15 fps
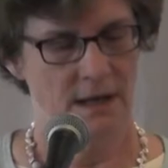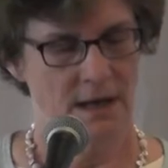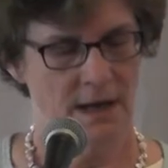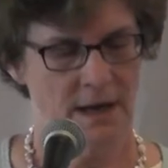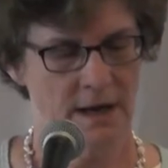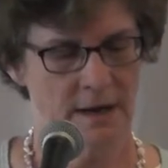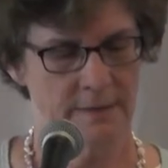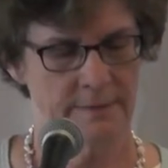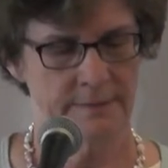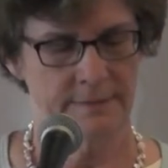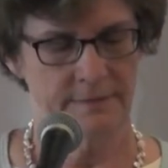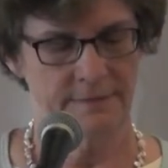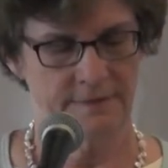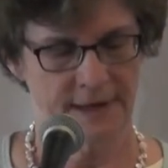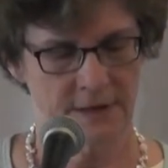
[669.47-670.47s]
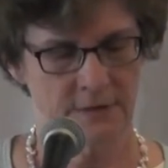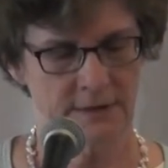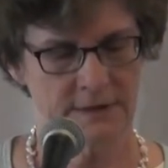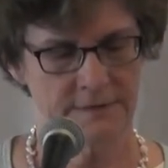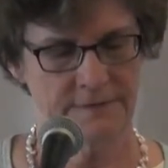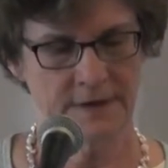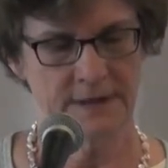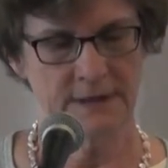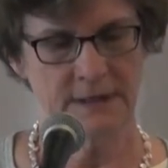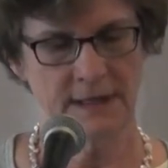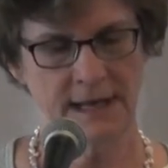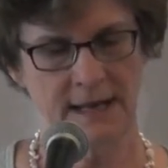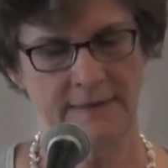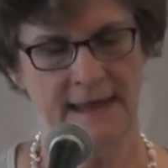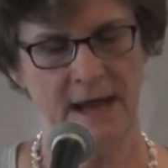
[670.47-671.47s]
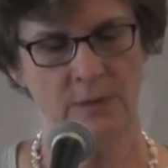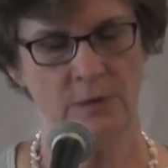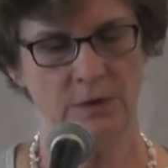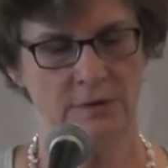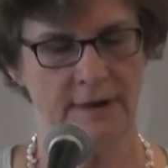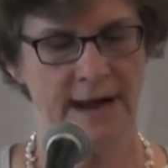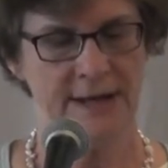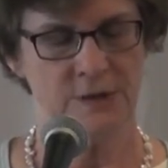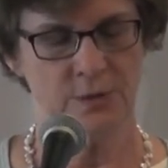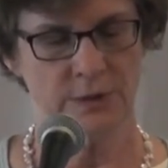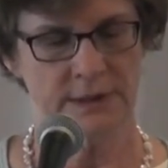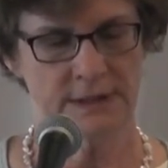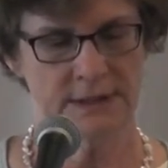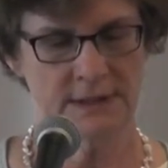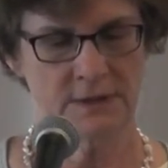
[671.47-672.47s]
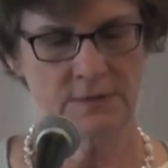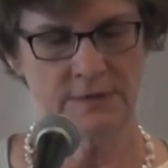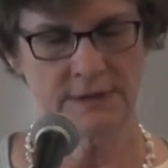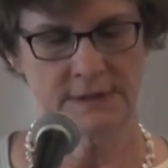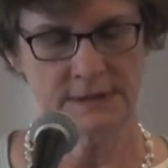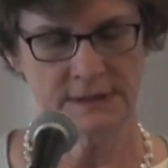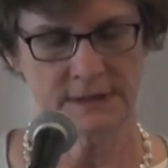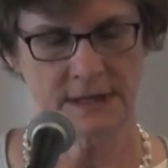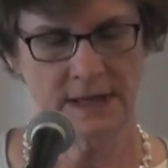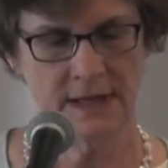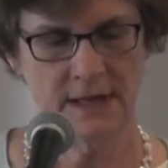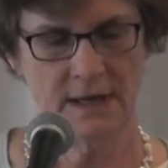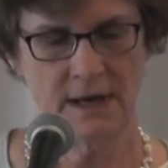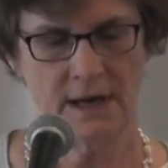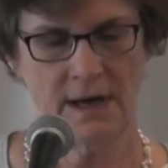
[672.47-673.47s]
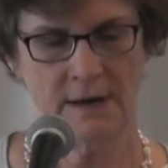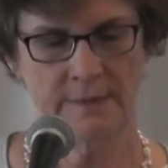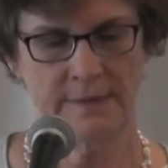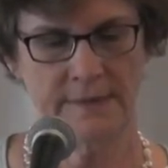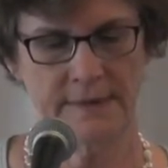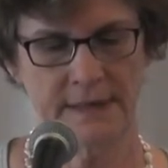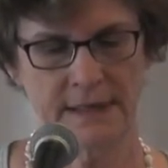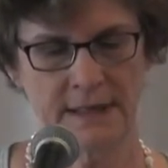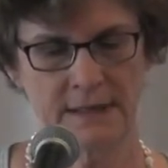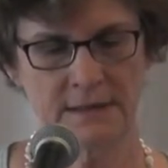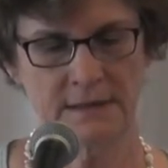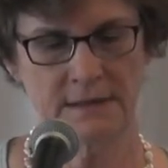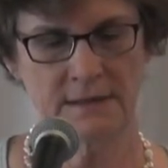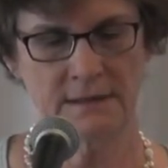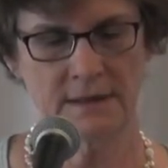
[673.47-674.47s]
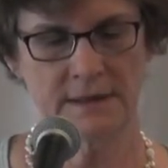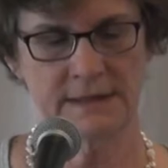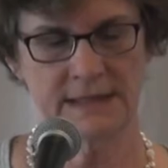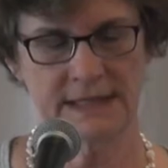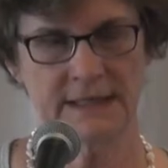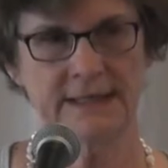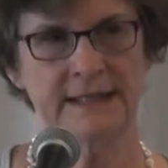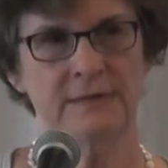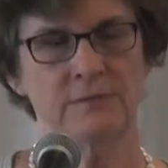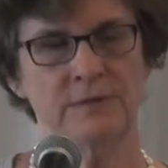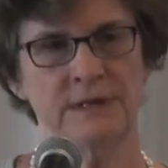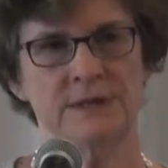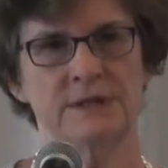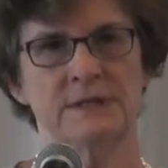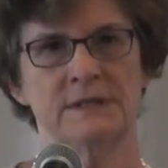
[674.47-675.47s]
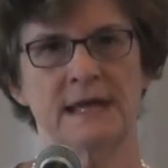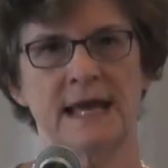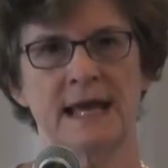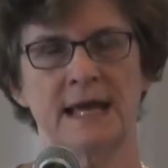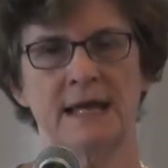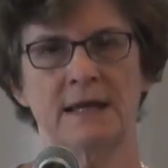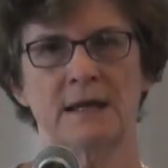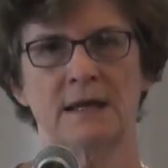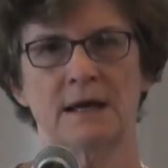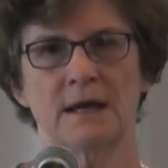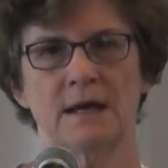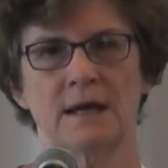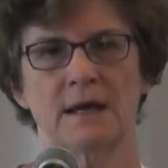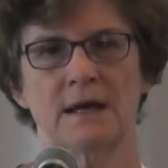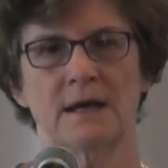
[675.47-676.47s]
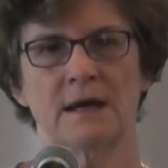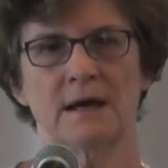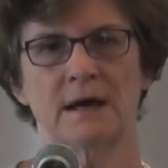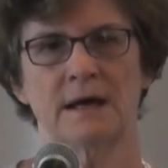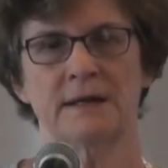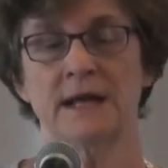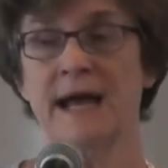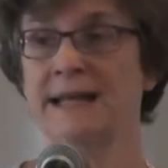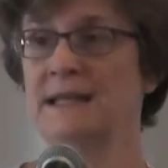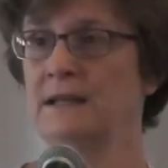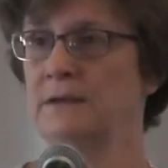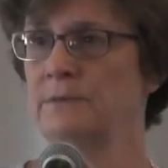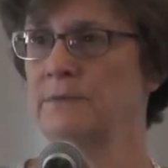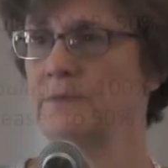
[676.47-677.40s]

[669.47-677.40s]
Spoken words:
federally funded, and that will gradually decrease until it reaches a 90%